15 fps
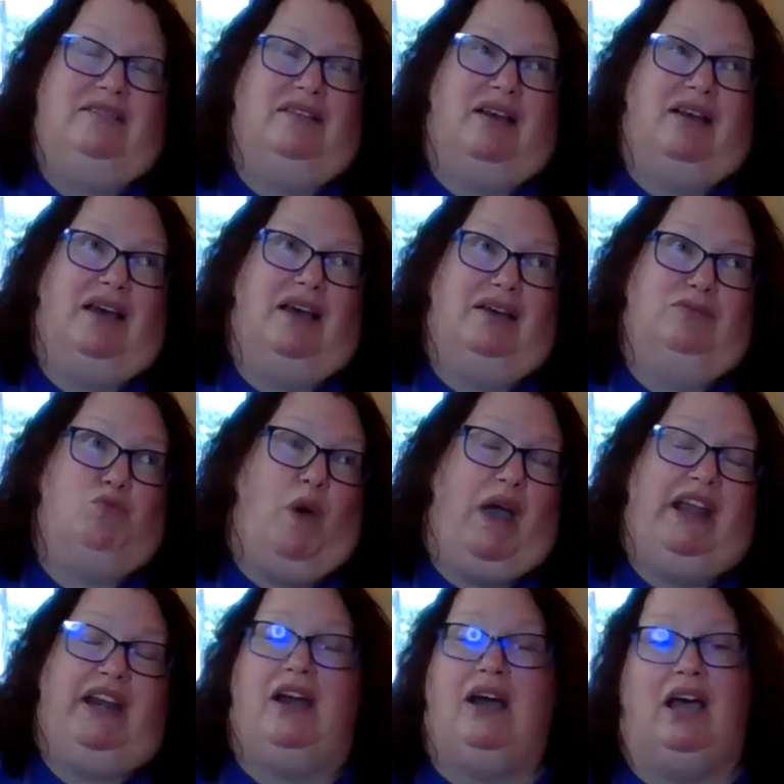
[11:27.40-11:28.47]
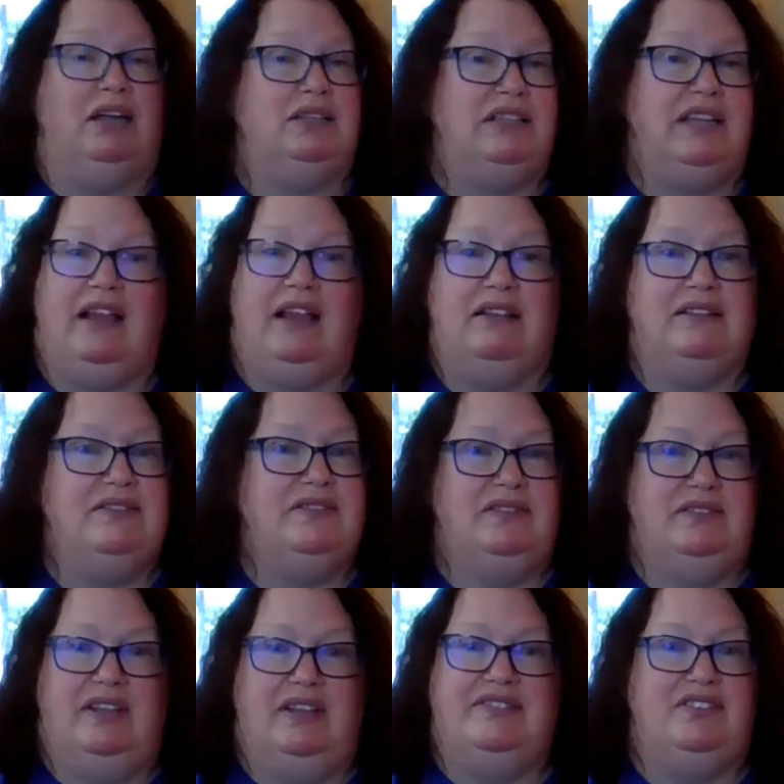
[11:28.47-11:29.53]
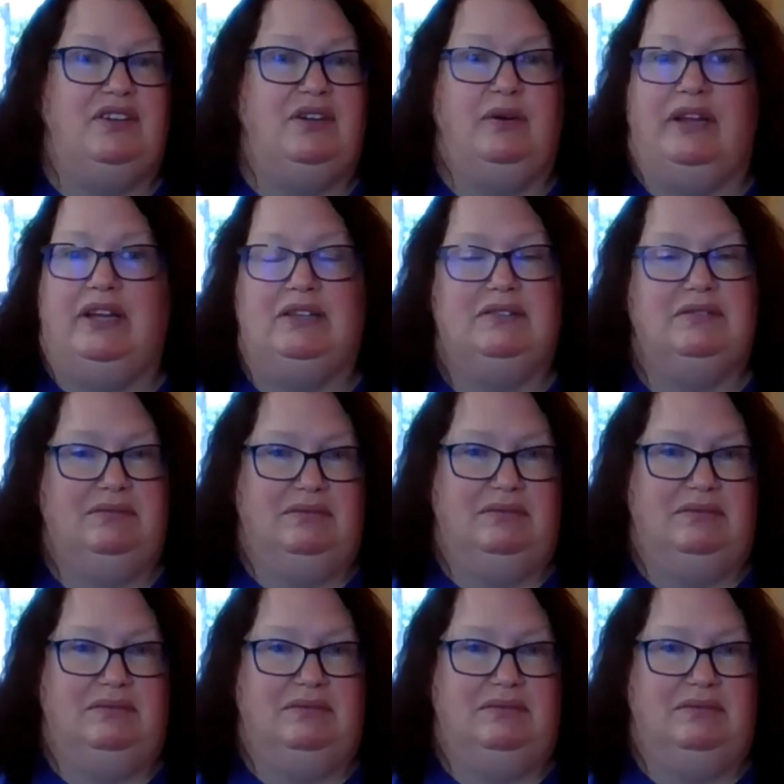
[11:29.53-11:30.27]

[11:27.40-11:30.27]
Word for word: uh, why not? Yeah, oh, let's, okay, let's, let's do, it. A